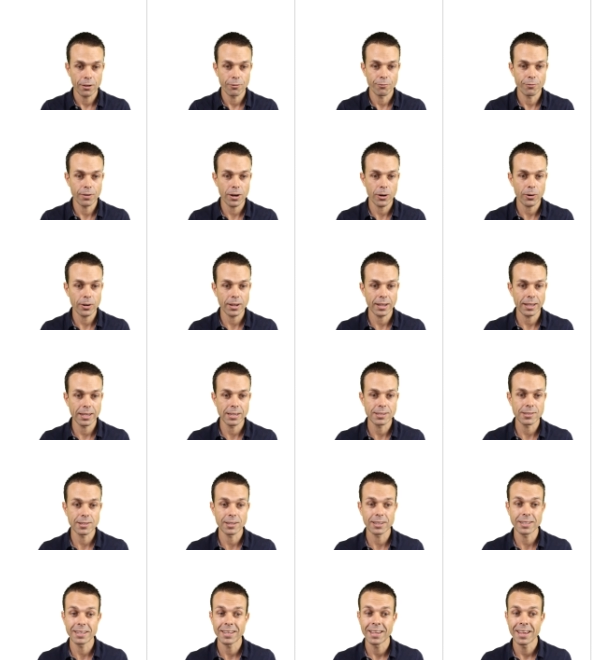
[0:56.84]
very
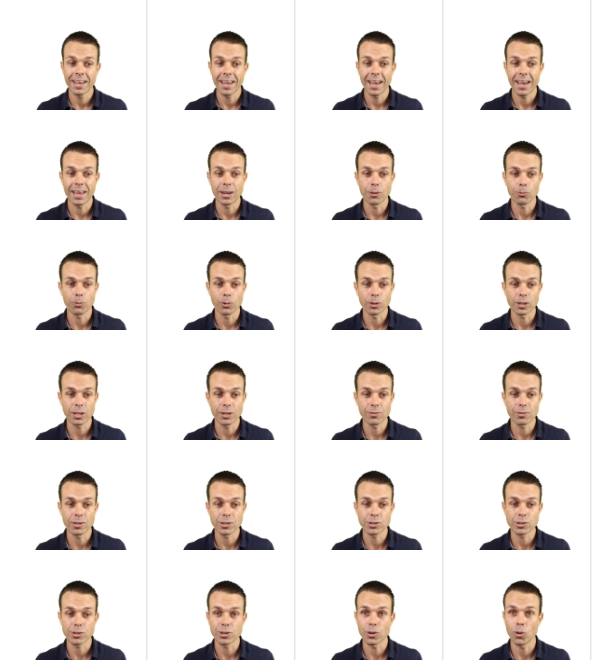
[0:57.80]
easily and it will give
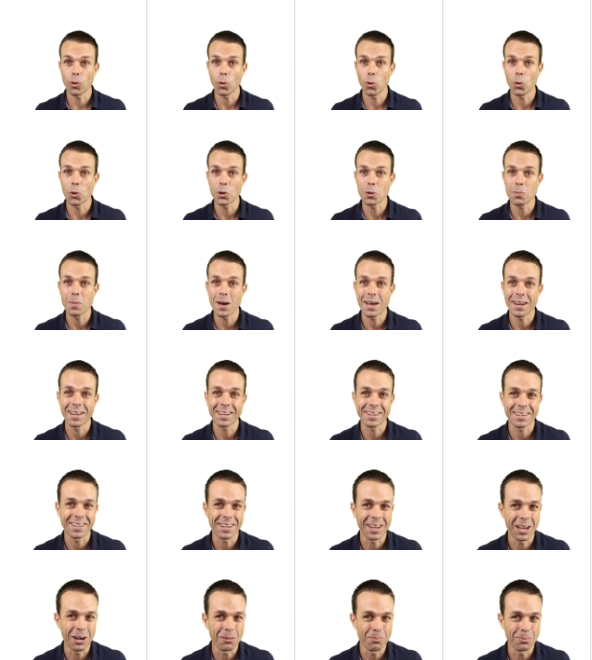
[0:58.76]
us the automatic
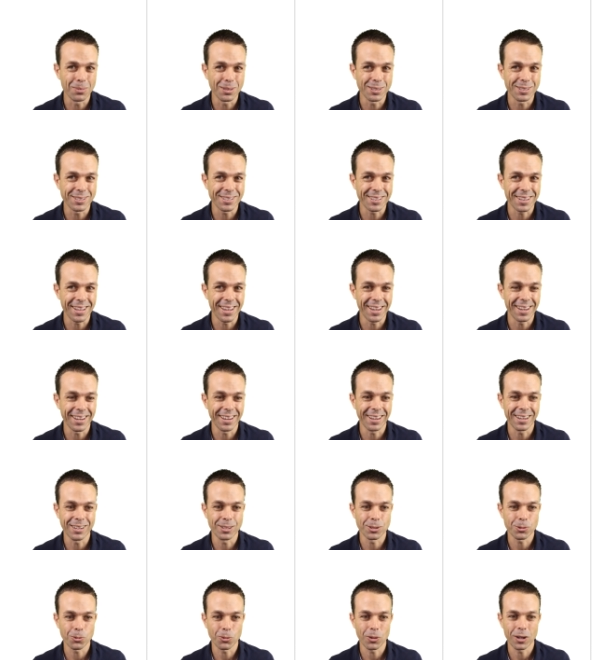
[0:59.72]
numbers there
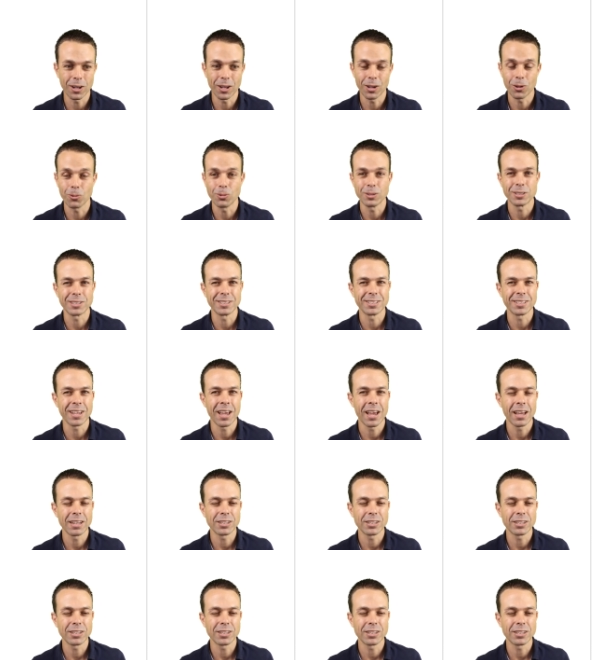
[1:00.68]
as well, which is